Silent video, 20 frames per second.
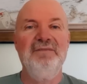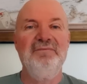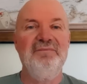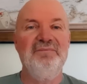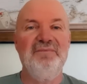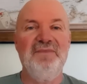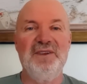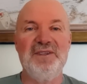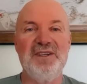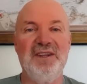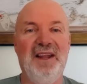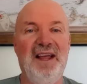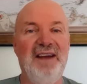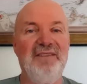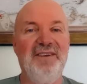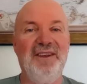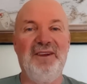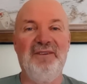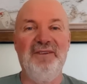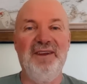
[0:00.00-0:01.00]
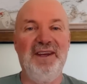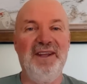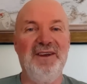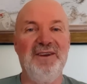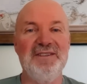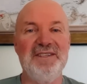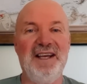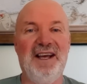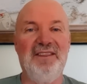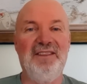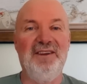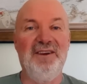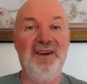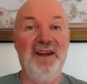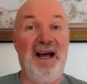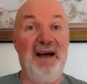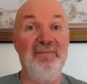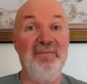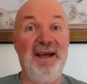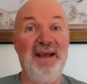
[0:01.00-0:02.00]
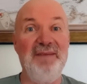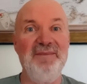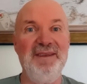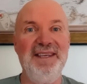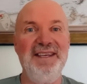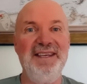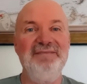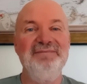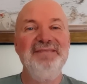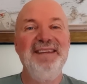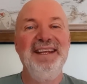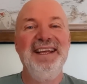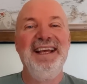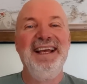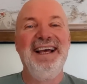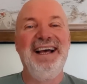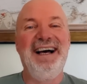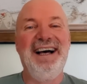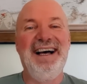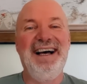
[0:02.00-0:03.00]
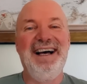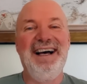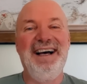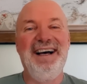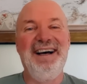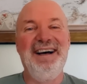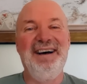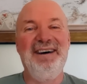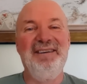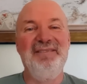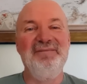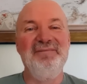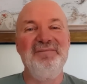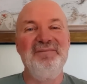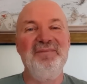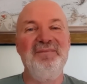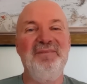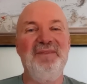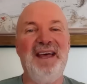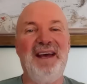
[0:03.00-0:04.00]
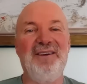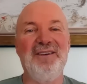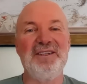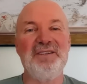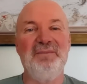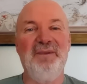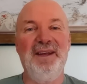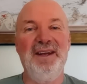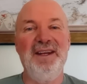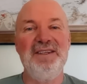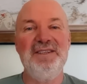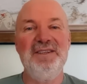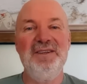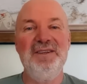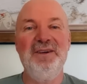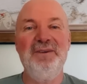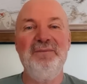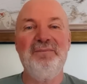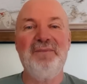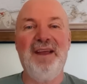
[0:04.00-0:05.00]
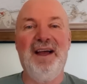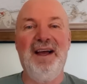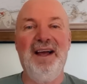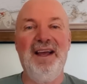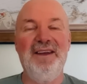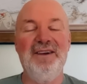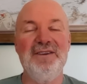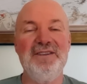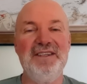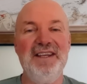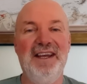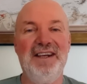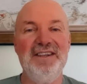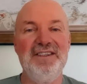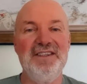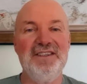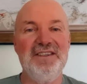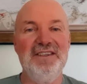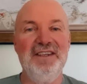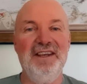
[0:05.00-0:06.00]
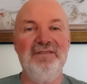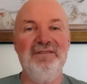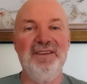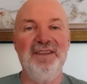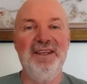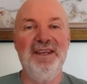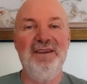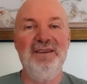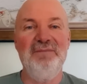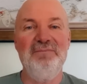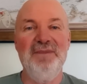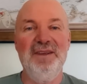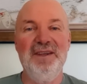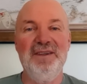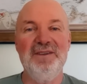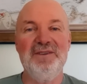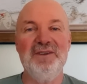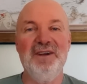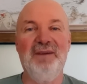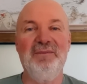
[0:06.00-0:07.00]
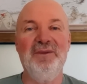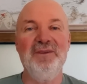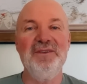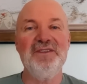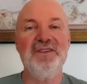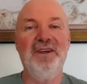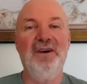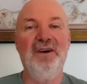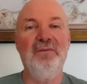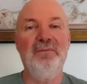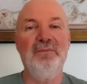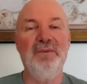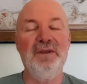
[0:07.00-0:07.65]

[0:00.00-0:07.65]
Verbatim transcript: there's a lot of other videos out there, not by me, um, that'll explain it to you. I understand it just enough to get me into trouble. So, but